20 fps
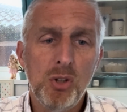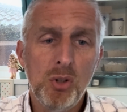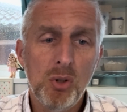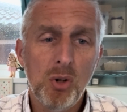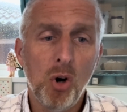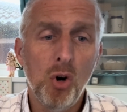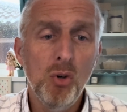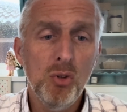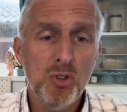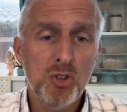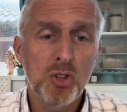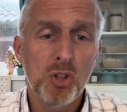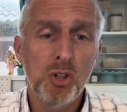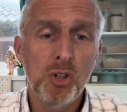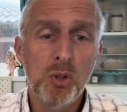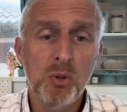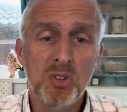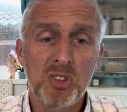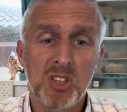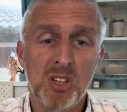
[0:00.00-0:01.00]
also
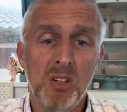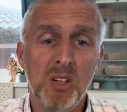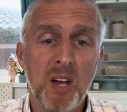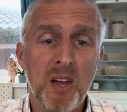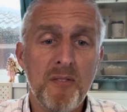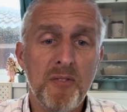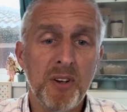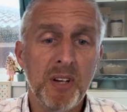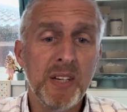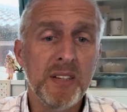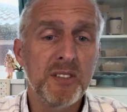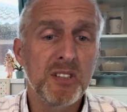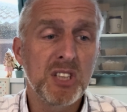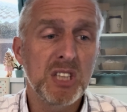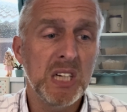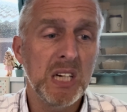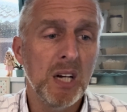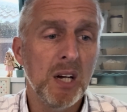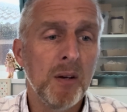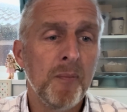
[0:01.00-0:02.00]
used to live in
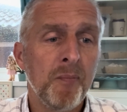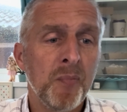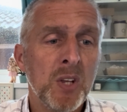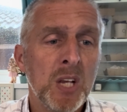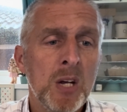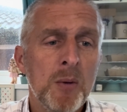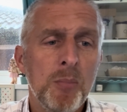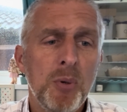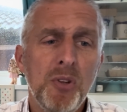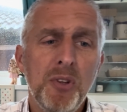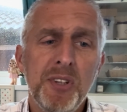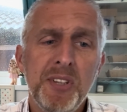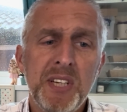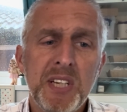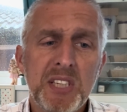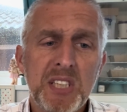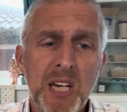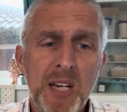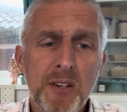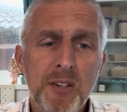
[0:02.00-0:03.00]
Seir, but the
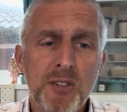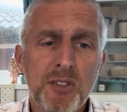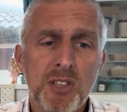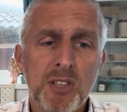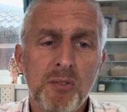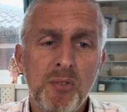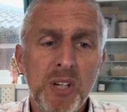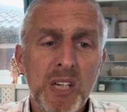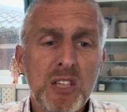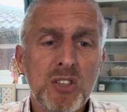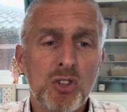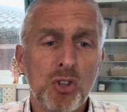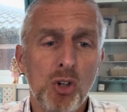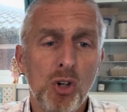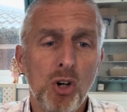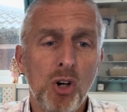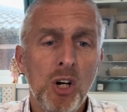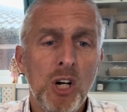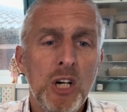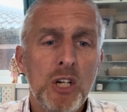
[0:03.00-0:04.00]
descendants of
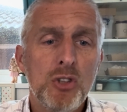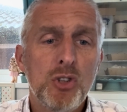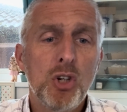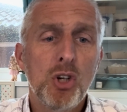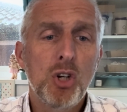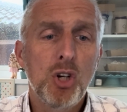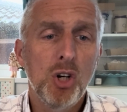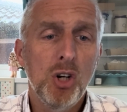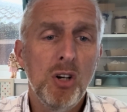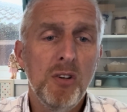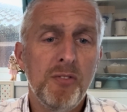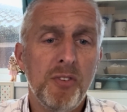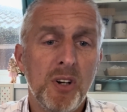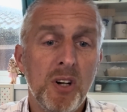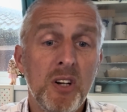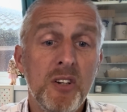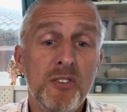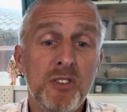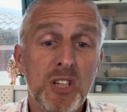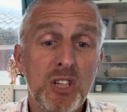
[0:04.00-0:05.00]
Esau took over
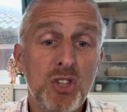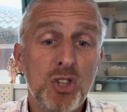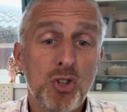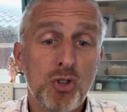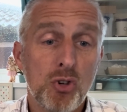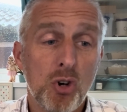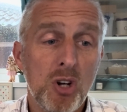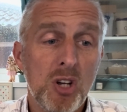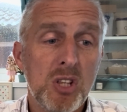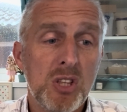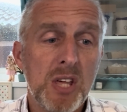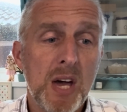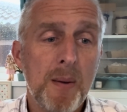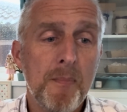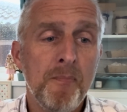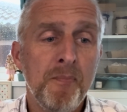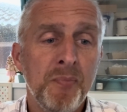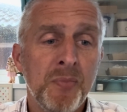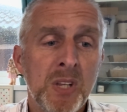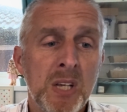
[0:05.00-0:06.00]
and destroyed
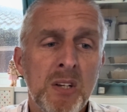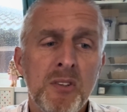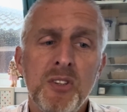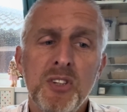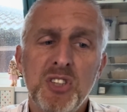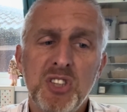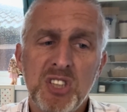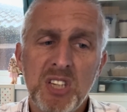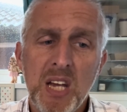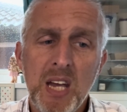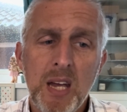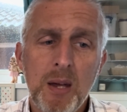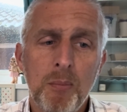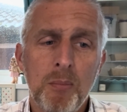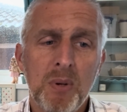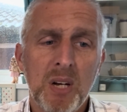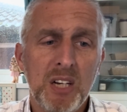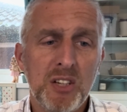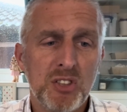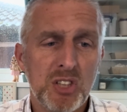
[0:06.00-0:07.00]
them, the
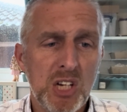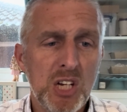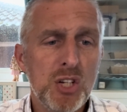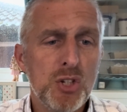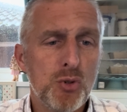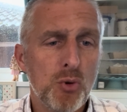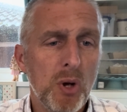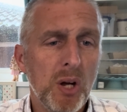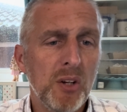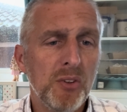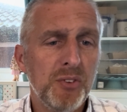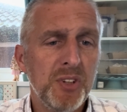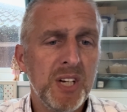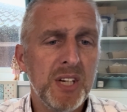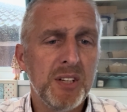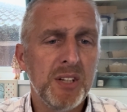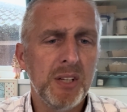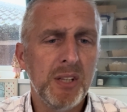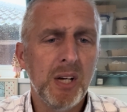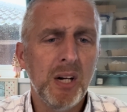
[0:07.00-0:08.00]
same as Israel
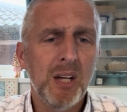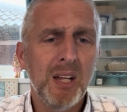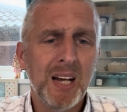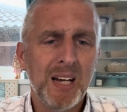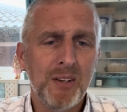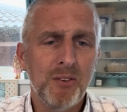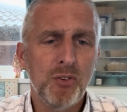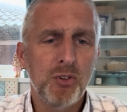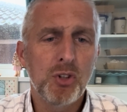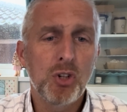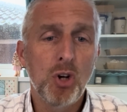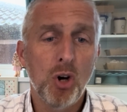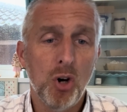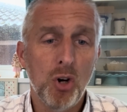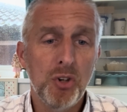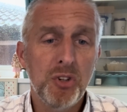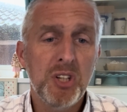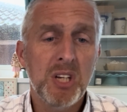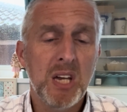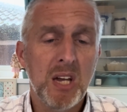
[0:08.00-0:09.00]
did in the land
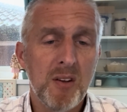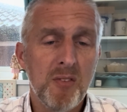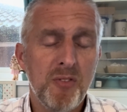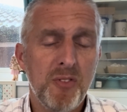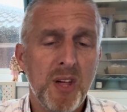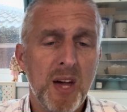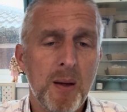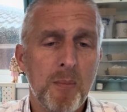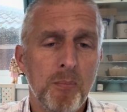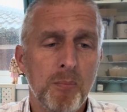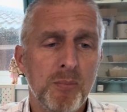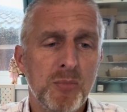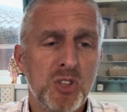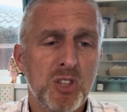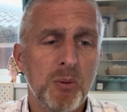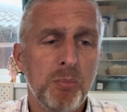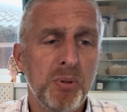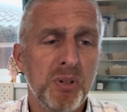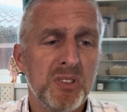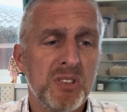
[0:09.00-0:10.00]
God gave them
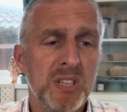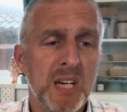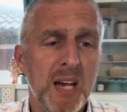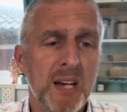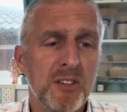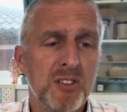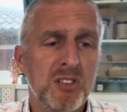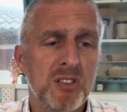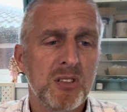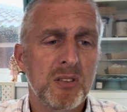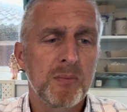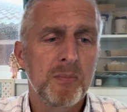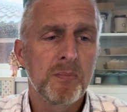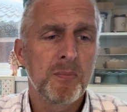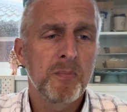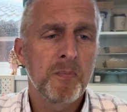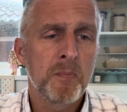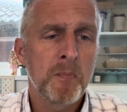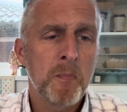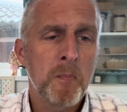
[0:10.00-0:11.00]
to possess.
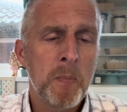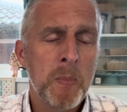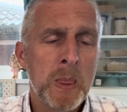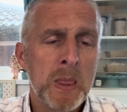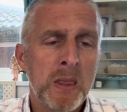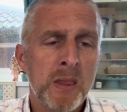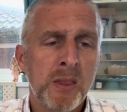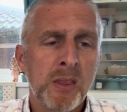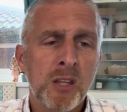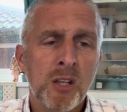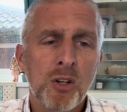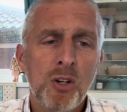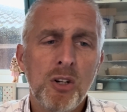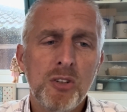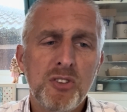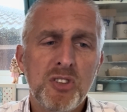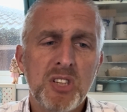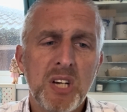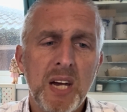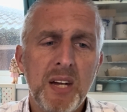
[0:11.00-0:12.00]

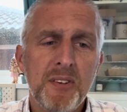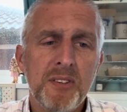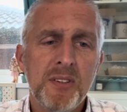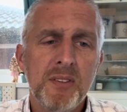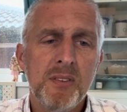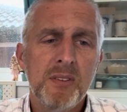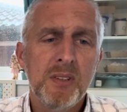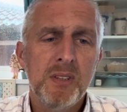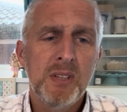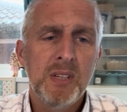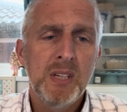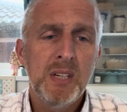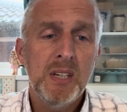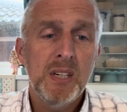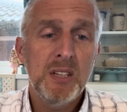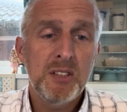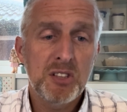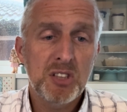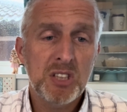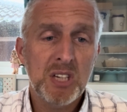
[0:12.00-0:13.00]
God said,
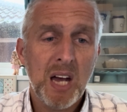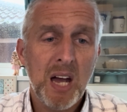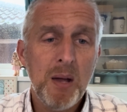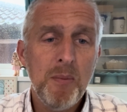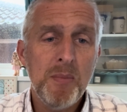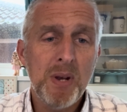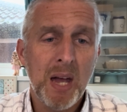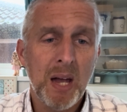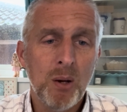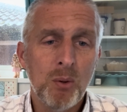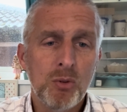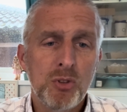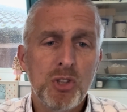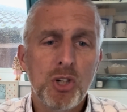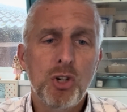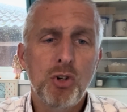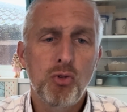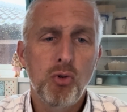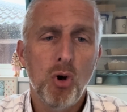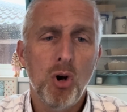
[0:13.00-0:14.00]
"It's time now to
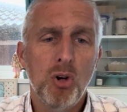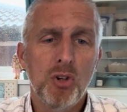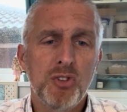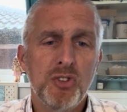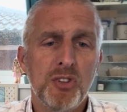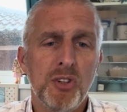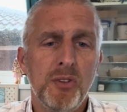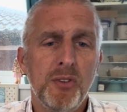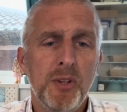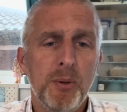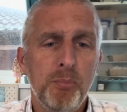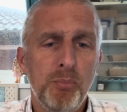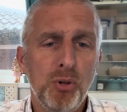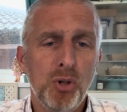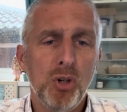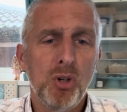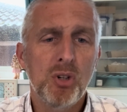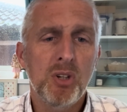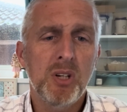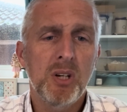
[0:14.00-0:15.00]
cross the
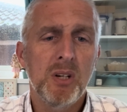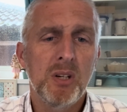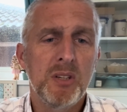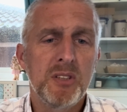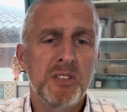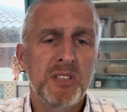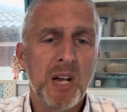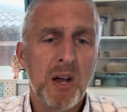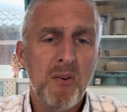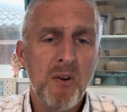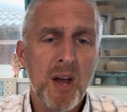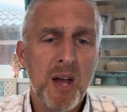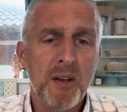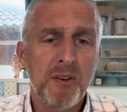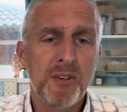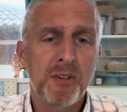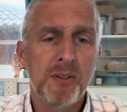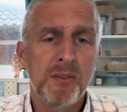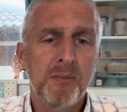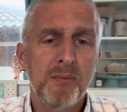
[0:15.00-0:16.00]
Brook Zered."